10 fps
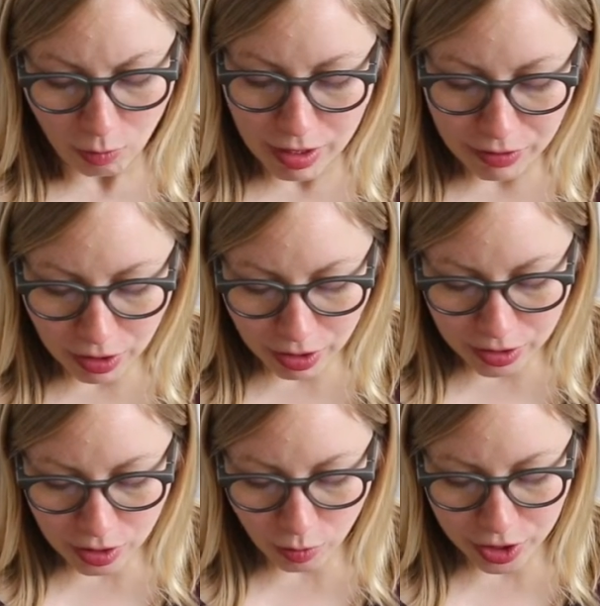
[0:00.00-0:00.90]
With
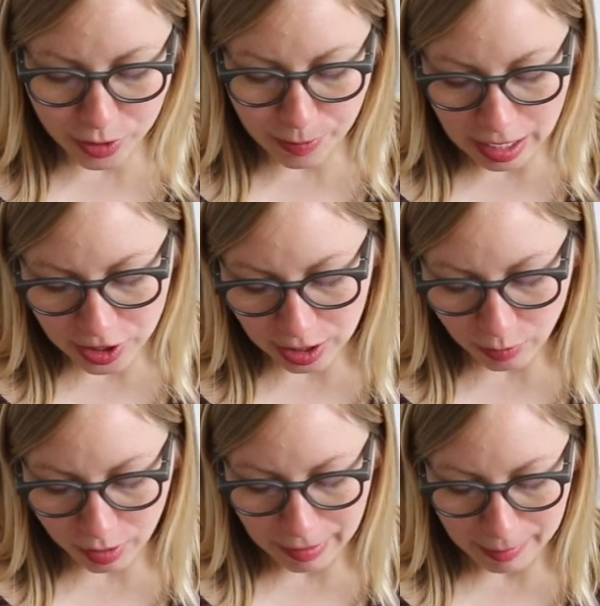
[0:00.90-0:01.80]
regards to which
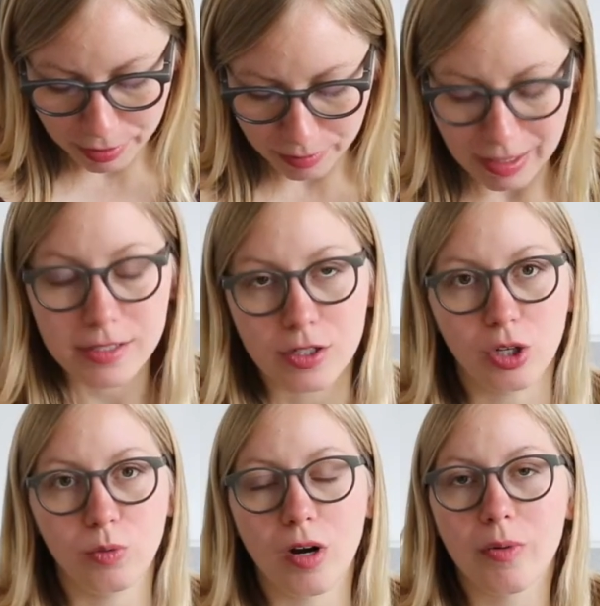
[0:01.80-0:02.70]
project will pamper my
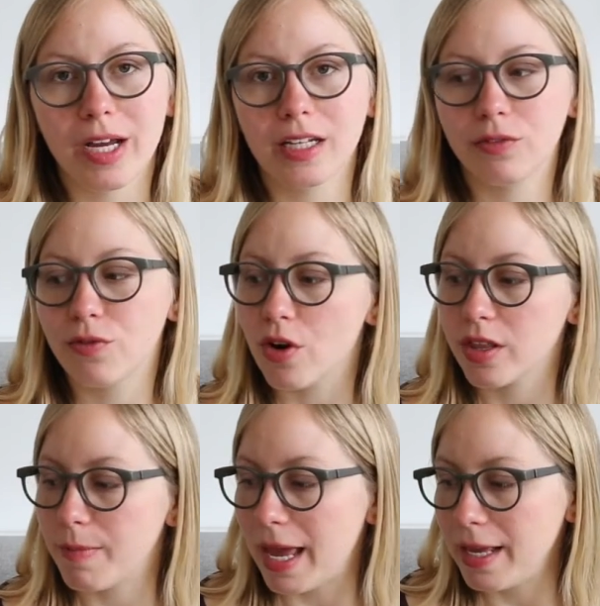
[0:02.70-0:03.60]
soul while waiting for
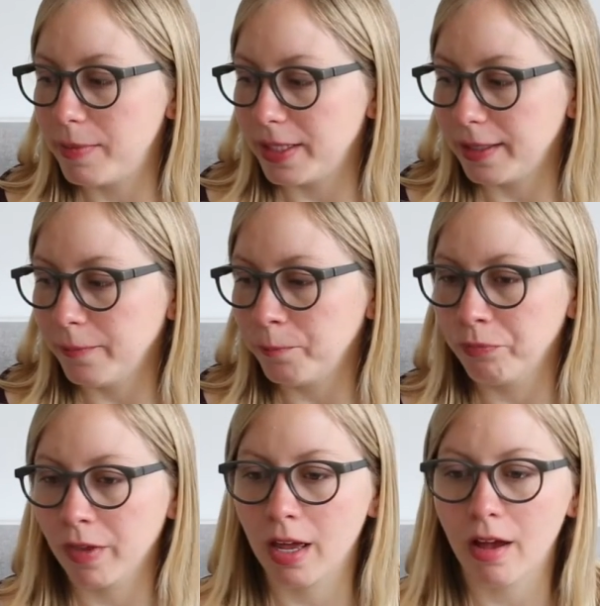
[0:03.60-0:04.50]
the baby,
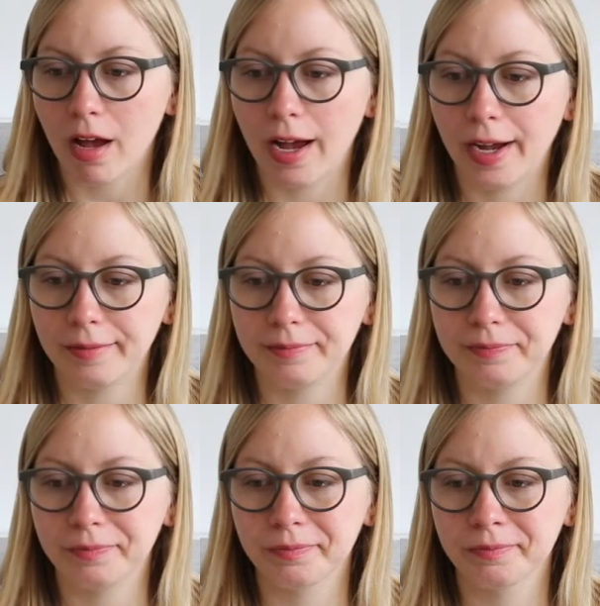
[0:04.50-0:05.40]

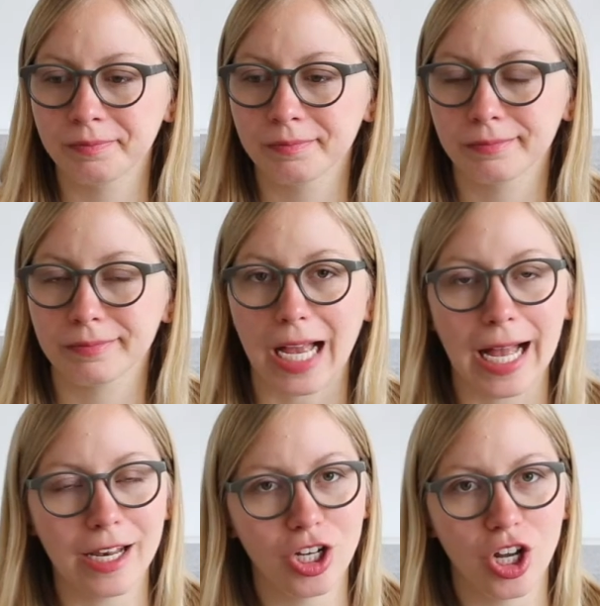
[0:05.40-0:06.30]
I
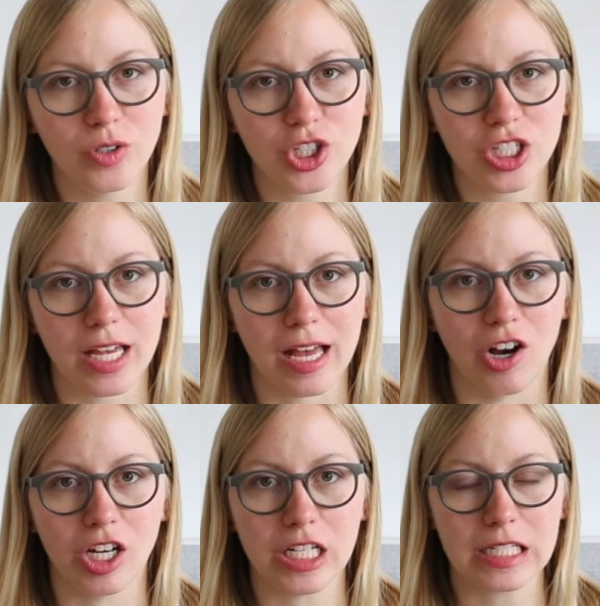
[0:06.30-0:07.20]
don't know just yet,
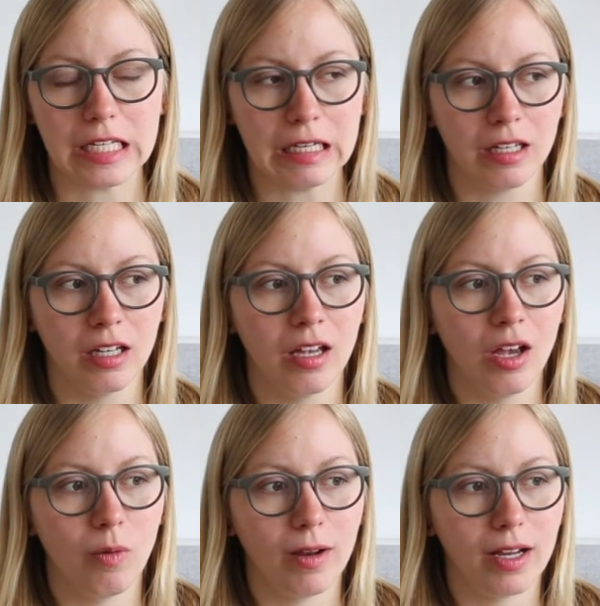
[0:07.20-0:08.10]
honestly.
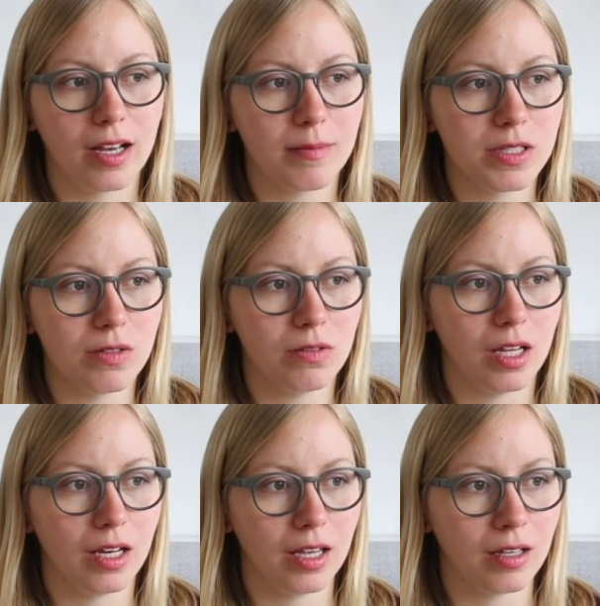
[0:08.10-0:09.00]
When it comes to
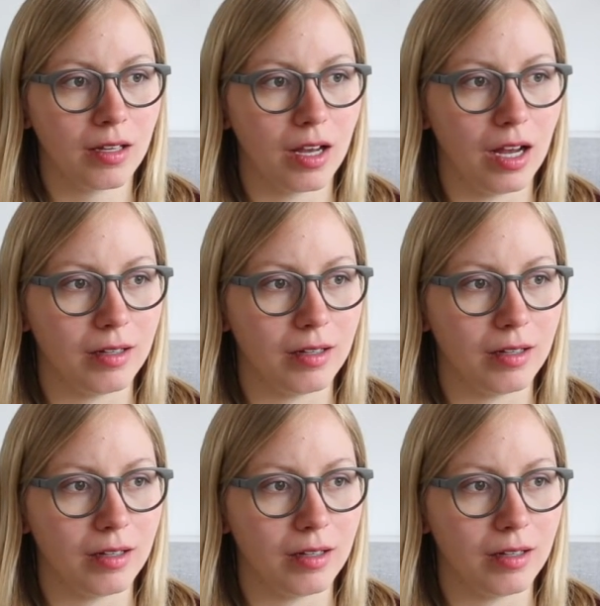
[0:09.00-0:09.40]
knitting,